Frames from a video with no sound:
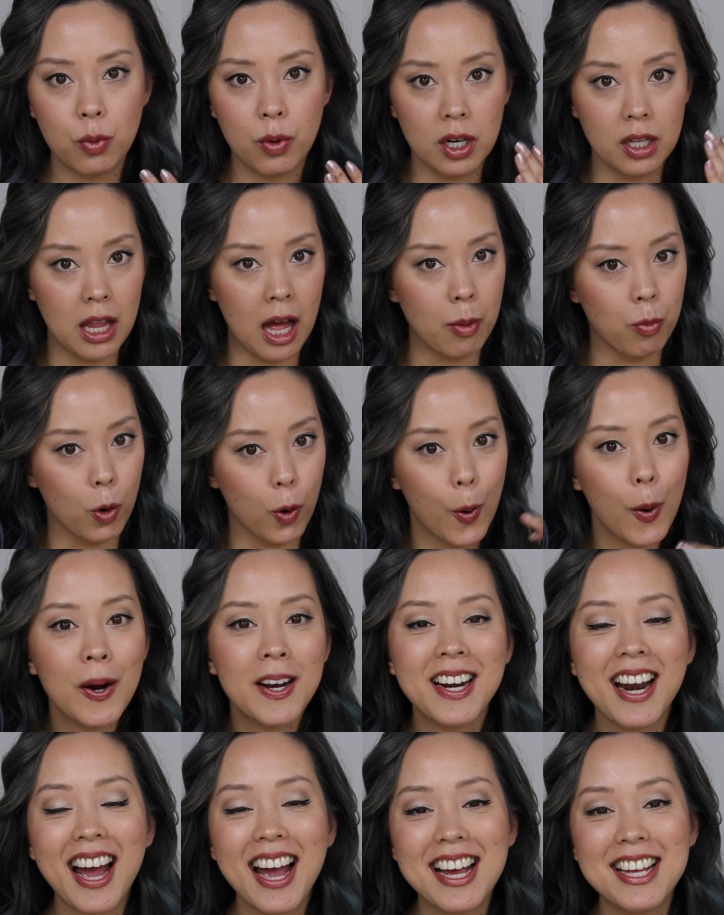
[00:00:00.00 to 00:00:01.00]
We're a lot more
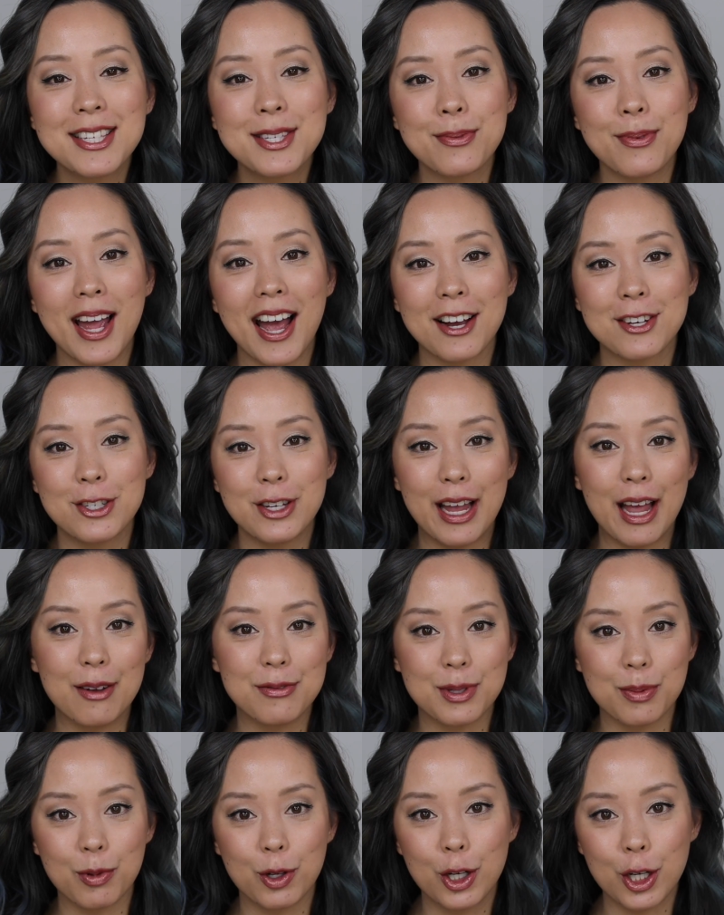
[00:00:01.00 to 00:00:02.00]
organized. We actually have
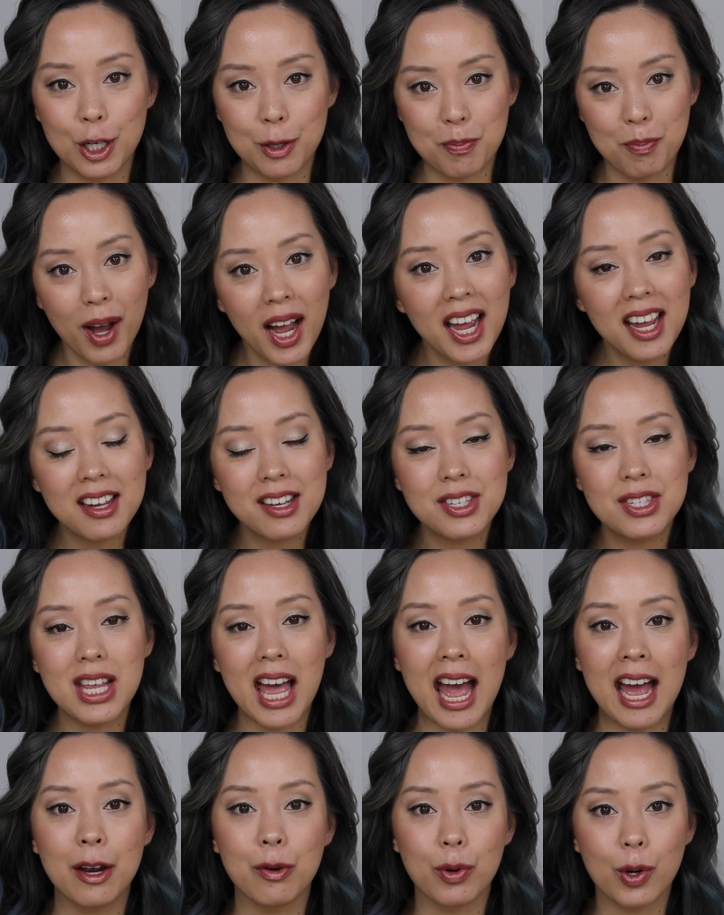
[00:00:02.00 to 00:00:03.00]
some good mics
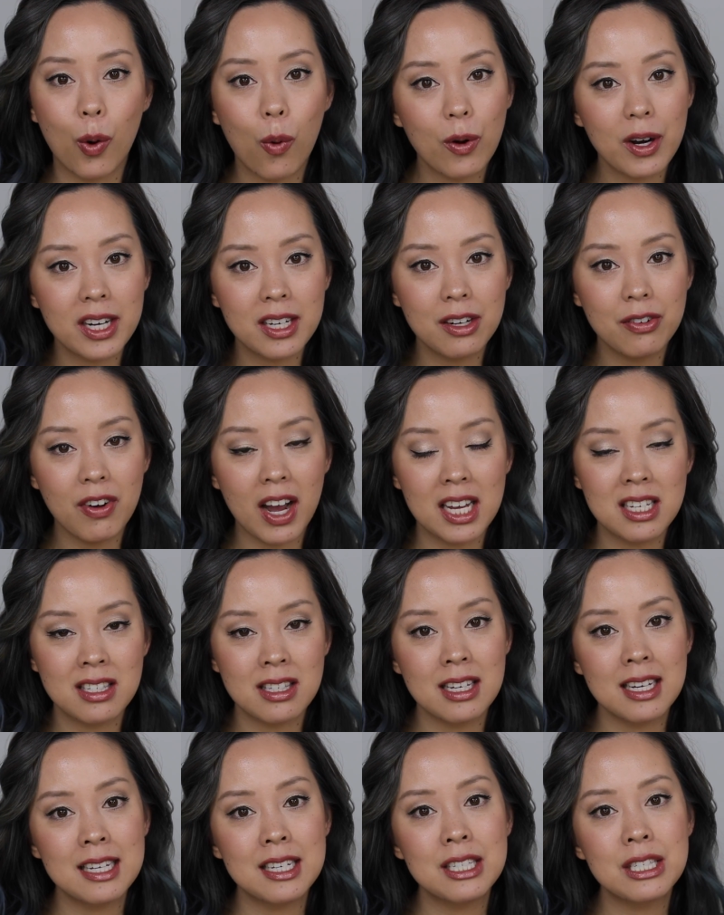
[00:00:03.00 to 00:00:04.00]
and recording
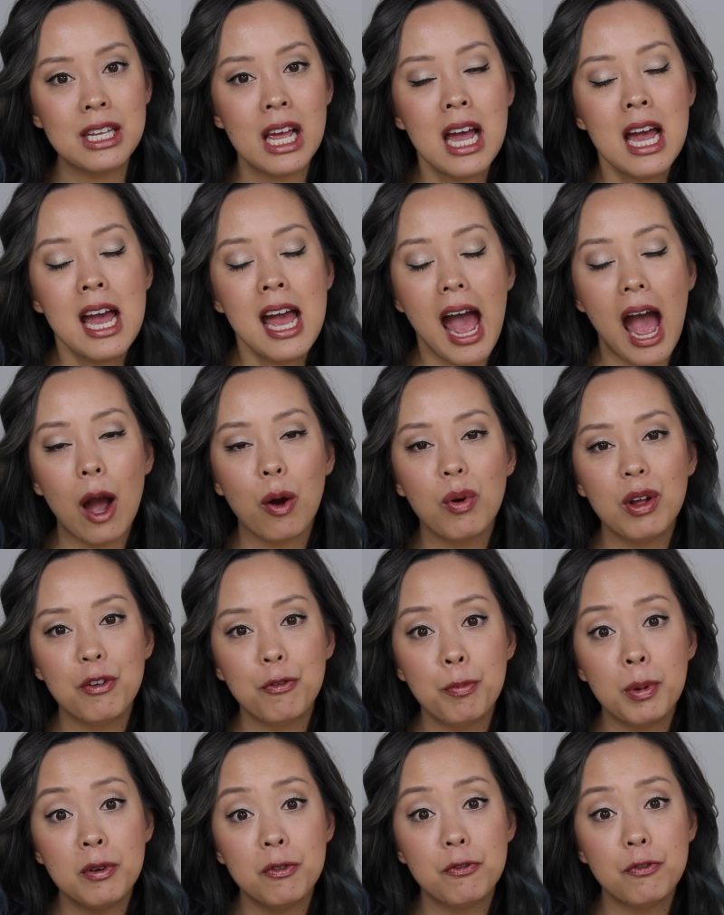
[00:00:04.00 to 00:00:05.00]
devices, and
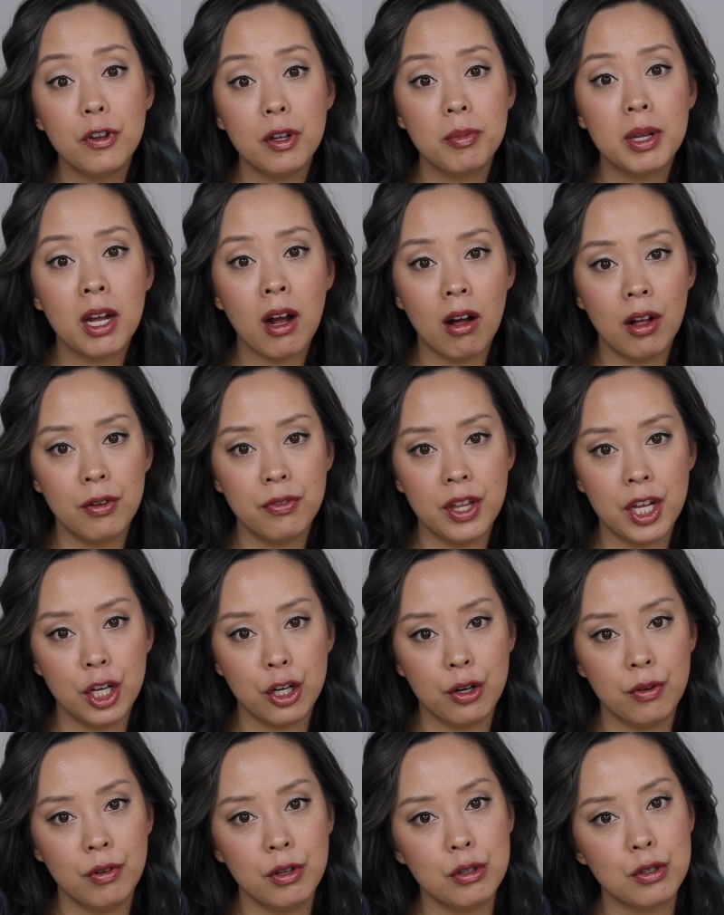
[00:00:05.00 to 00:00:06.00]
we've been filming all of the
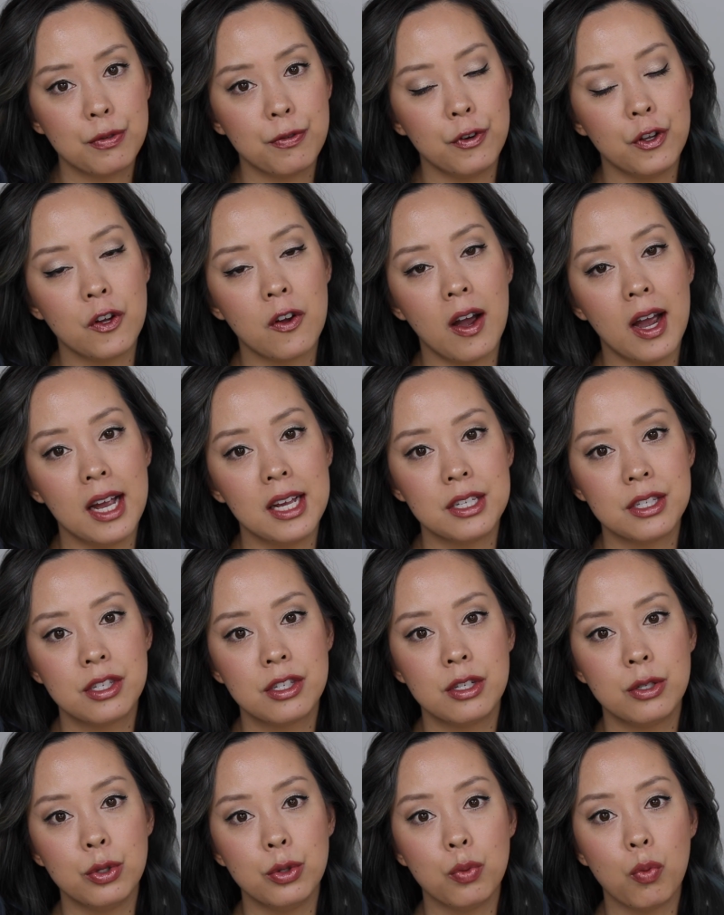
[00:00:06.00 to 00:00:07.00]
interviews for you guys
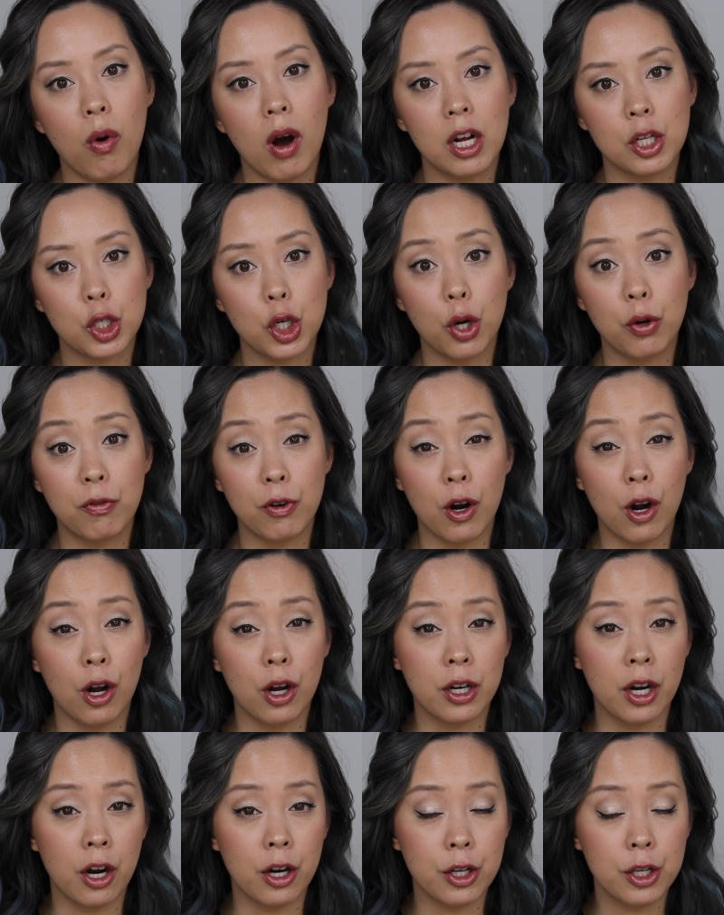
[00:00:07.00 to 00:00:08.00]
to watch over
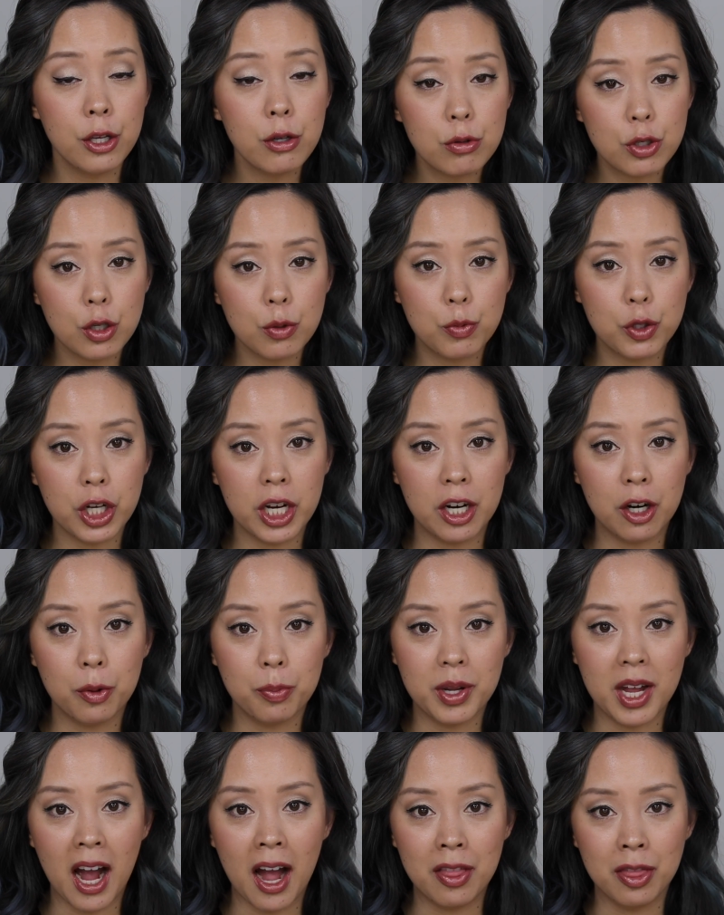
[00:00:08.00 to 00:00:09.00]
on our YouTube channel,
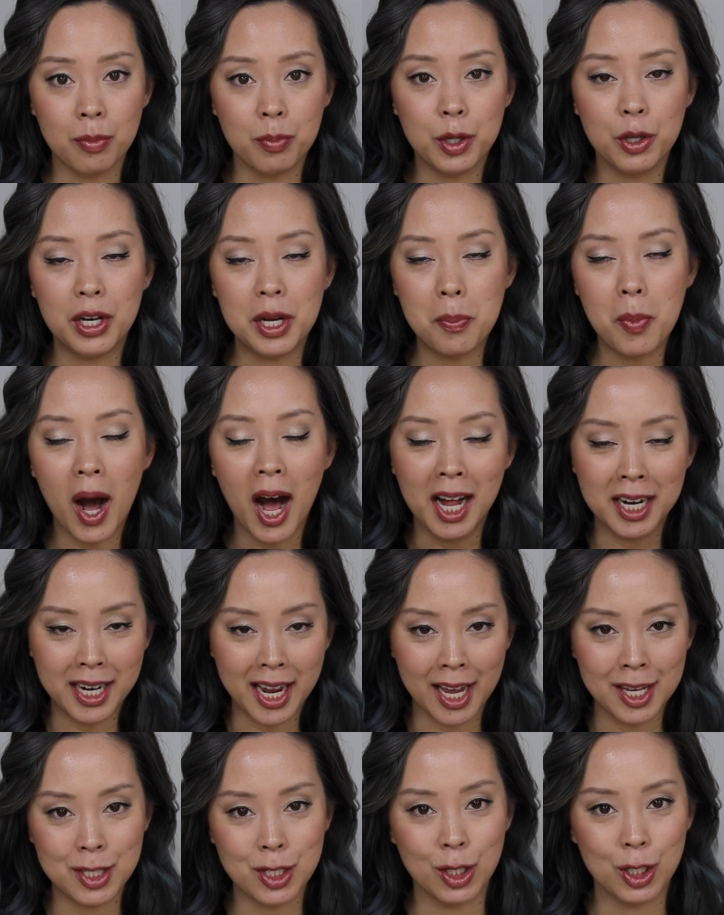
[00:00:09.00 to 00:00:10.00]
Behind the Beauty
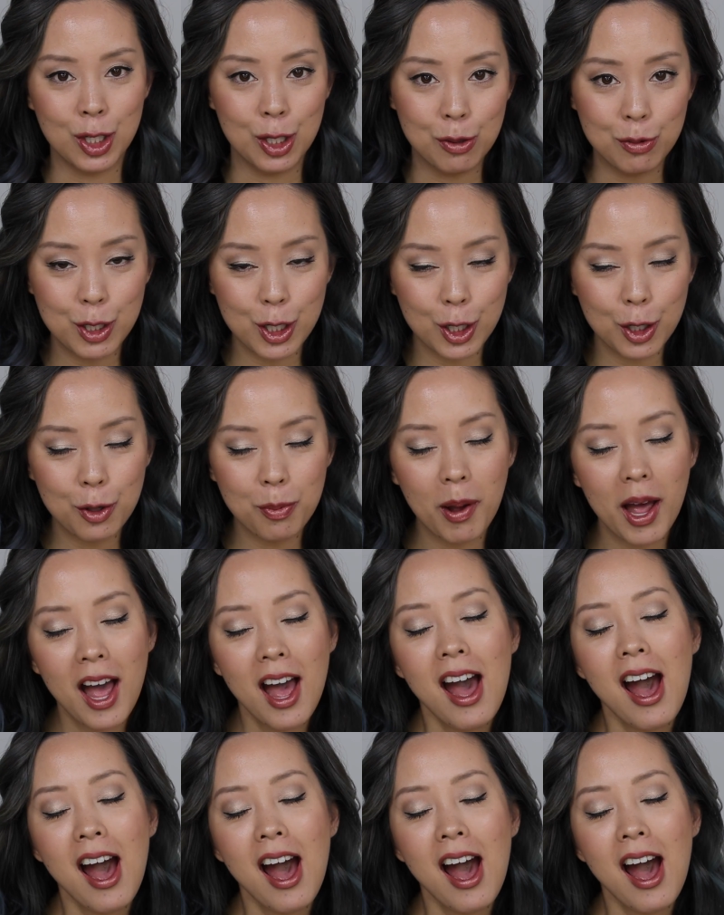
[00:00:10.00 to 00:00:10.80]
Podcast on YouTube.